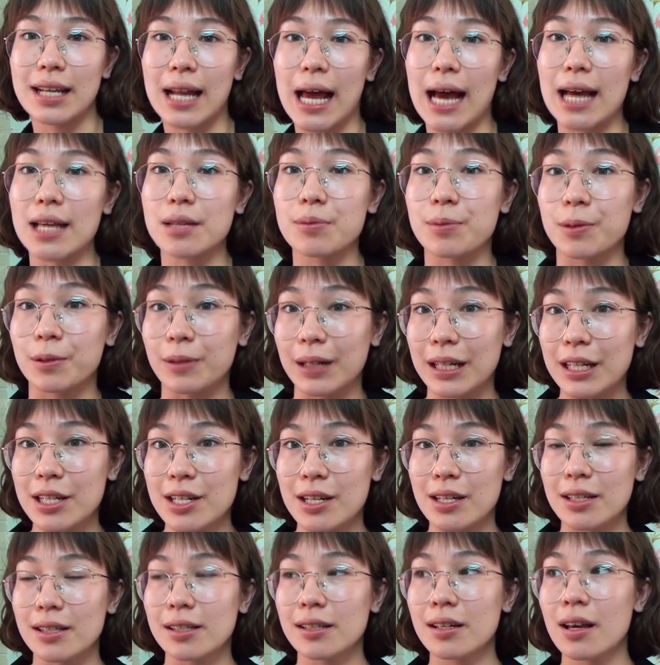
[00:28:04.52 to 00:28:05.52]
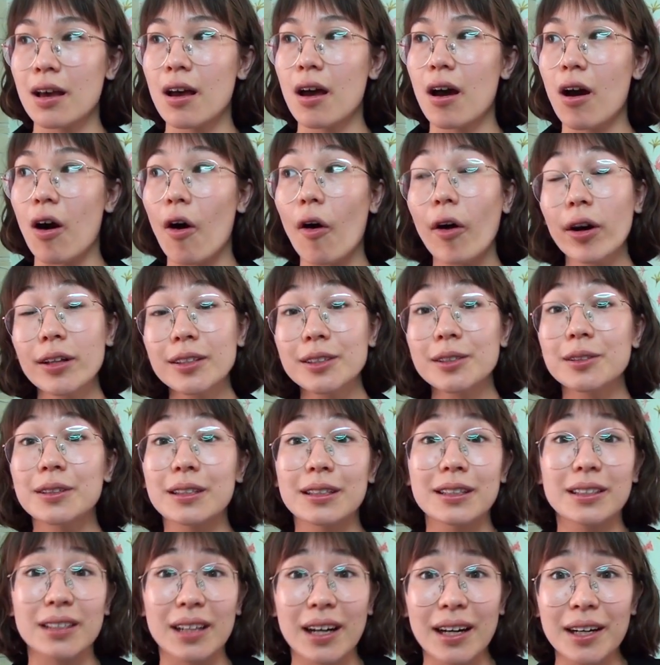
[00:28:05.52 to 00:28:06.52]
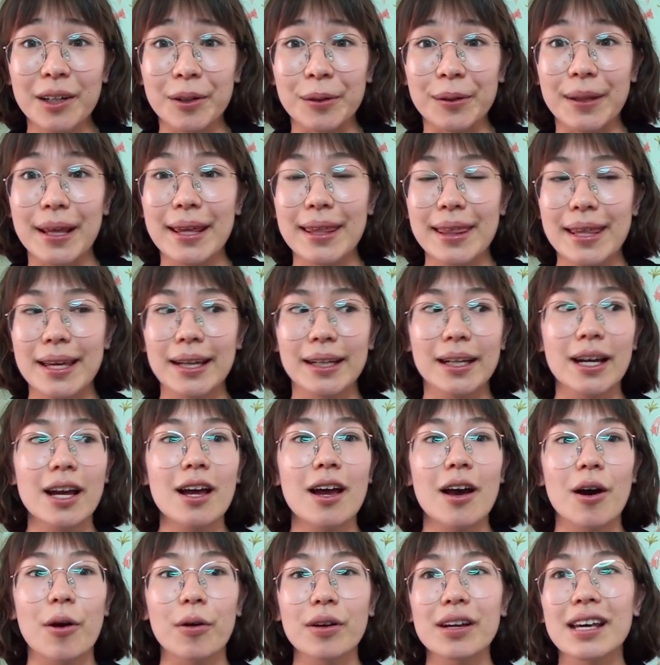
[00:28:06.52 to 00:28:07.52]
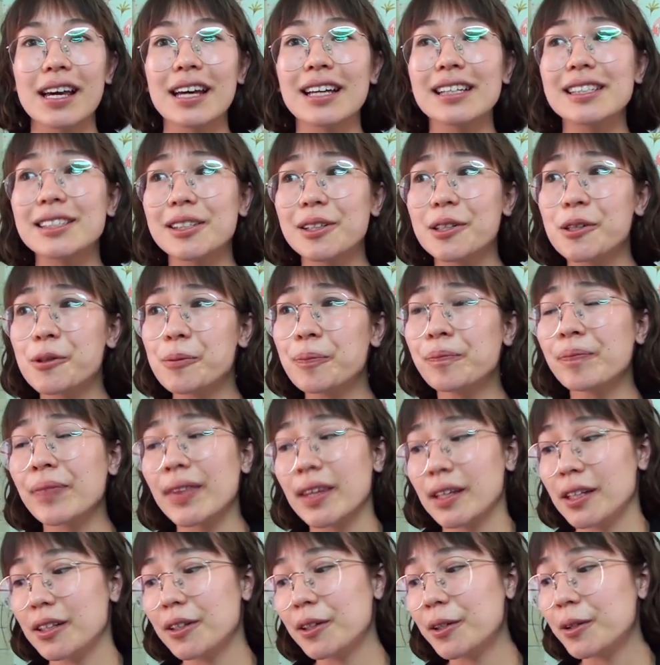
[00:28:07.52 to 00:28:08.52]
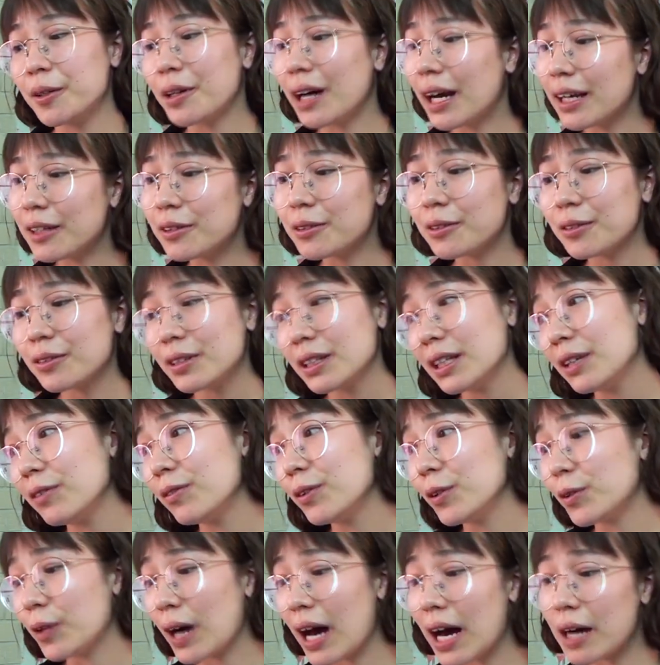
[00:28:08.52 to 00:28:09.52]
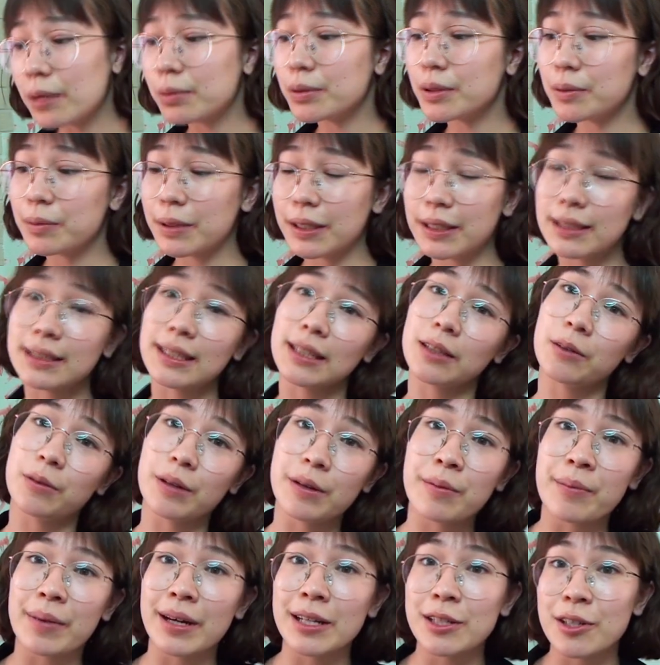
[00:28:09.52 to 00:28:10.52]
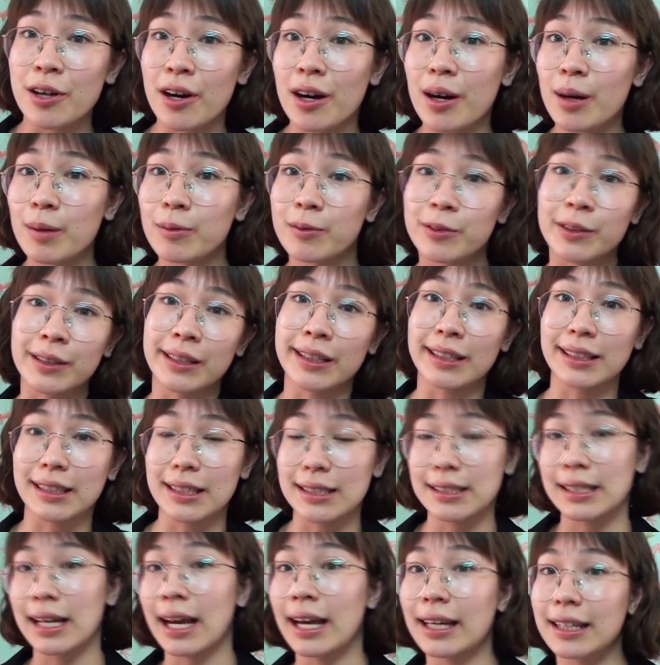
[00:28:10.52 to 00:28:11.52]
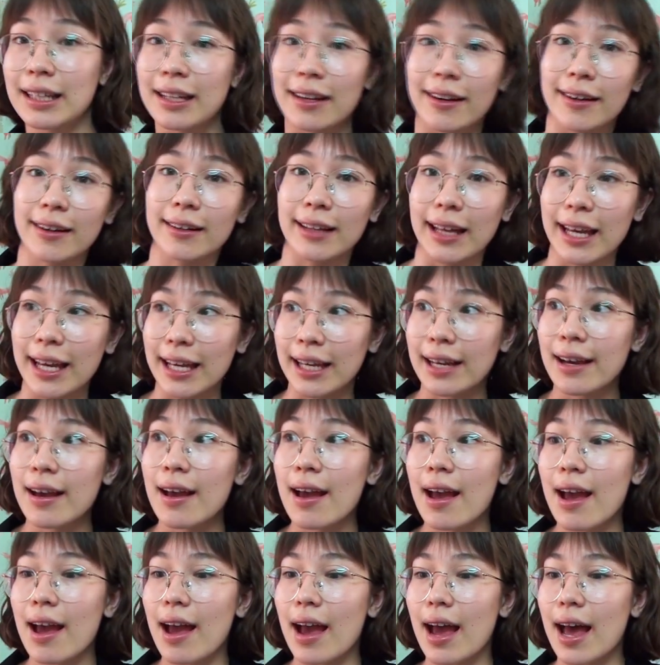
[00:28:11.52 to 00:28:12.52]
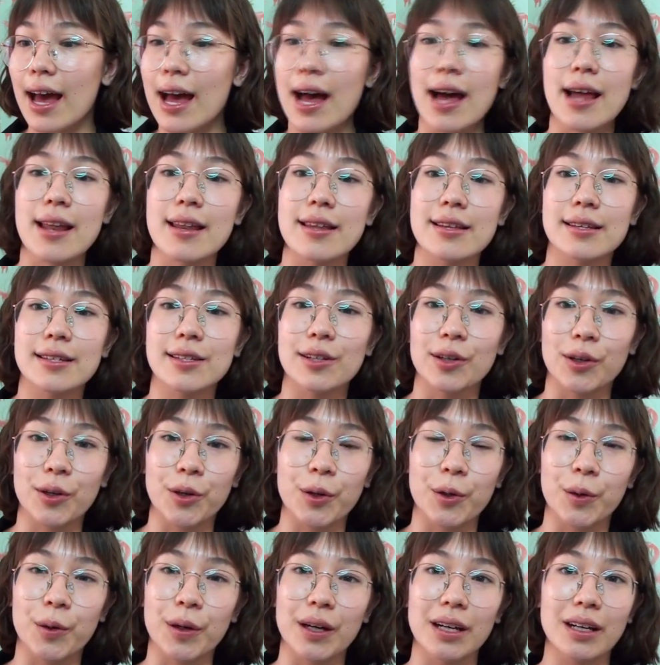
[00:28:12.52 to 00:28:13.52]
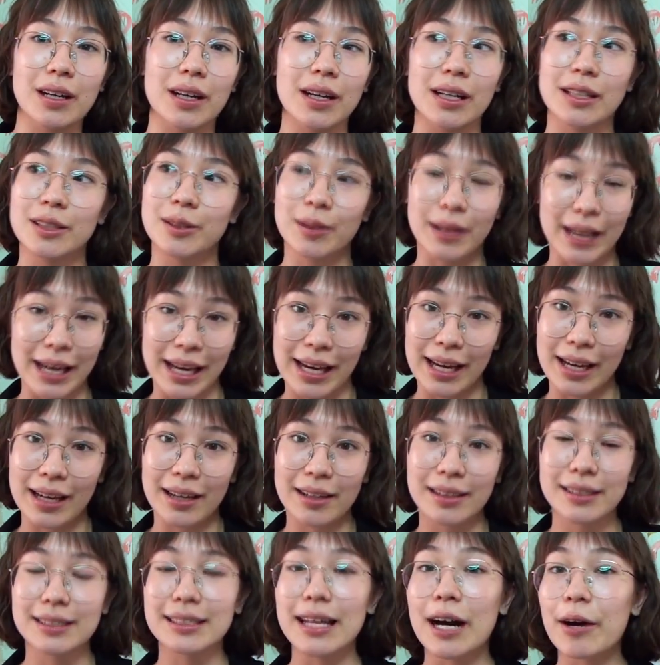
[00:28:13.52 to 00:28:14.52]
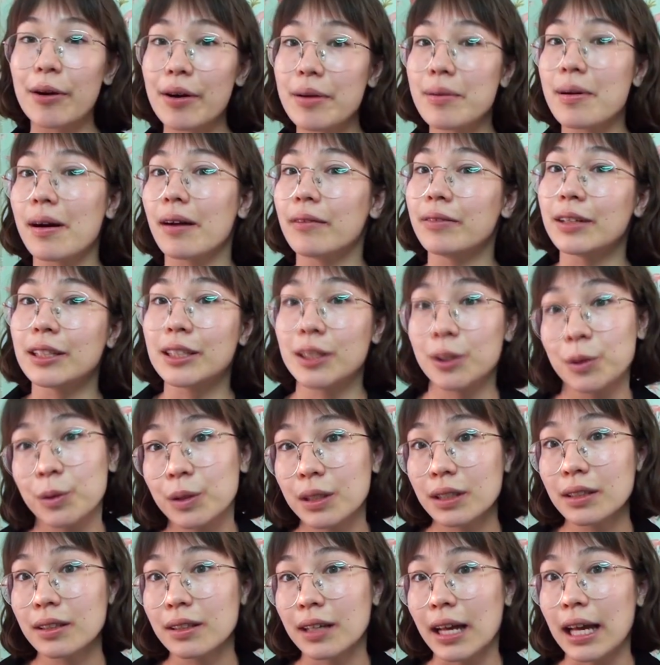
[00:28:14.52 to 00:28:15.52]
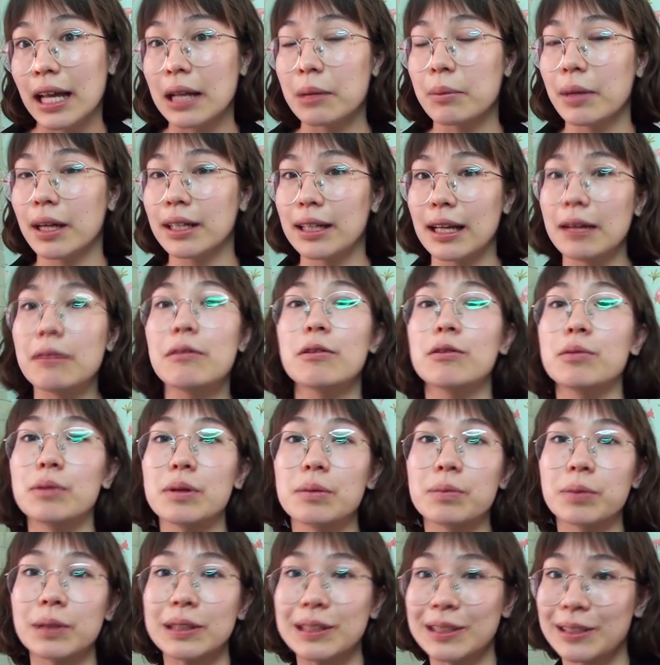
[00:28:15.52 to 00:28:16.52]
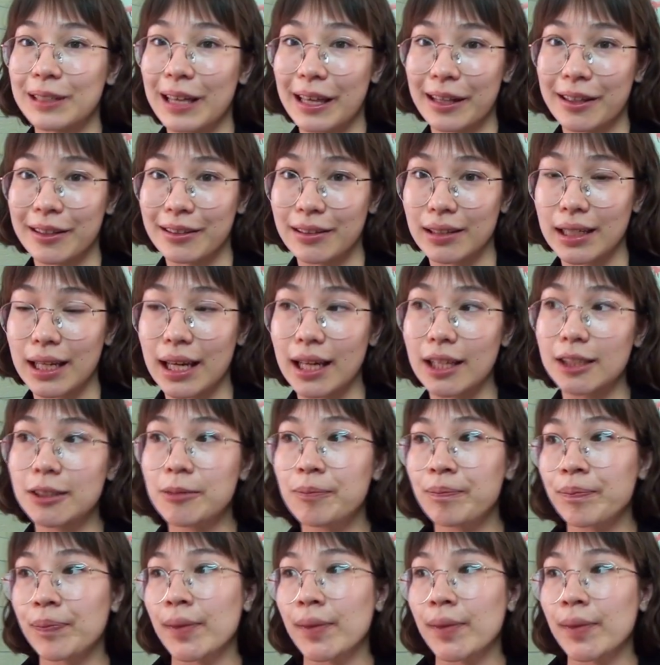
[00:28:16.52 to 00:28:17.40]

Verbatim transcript: and aspirations onto their child. They think, okay, so, I don't really feel happy because I quit my job for this guy that I like, and so it's okay, because now I'm having children and my life will be put together again.